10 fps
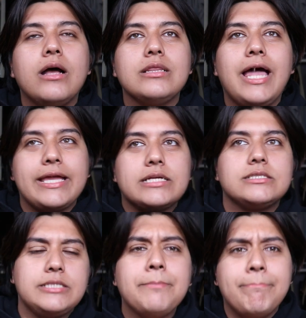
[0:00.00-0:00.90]

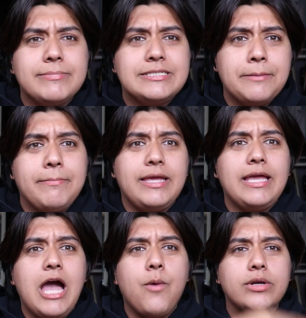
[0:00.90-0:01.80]
like to
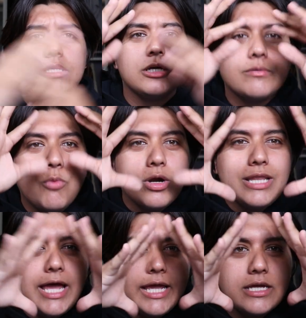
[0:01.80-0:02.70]
me, I want to look more
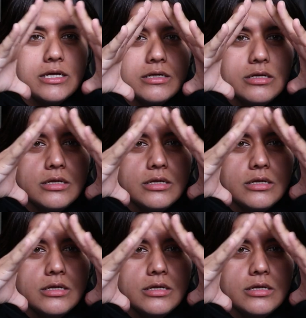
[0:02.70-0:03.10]
like